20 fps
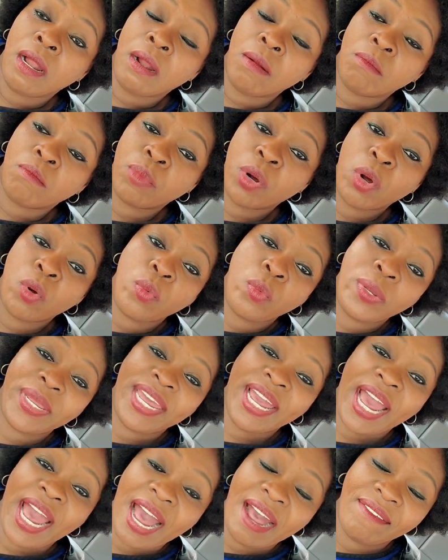but
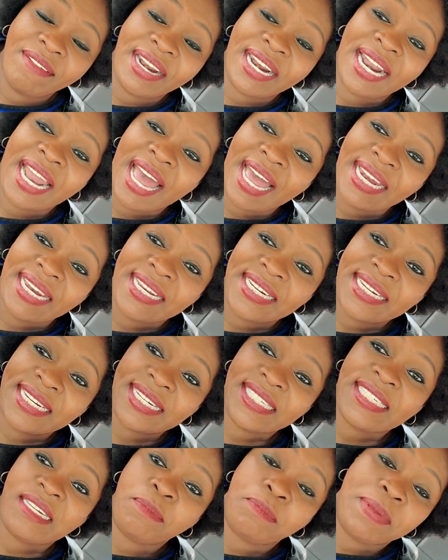we have a learning
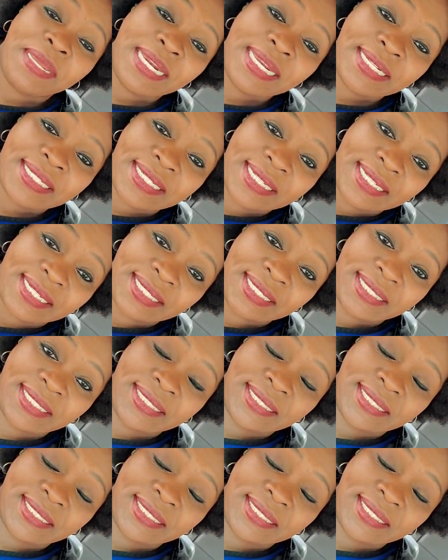disability.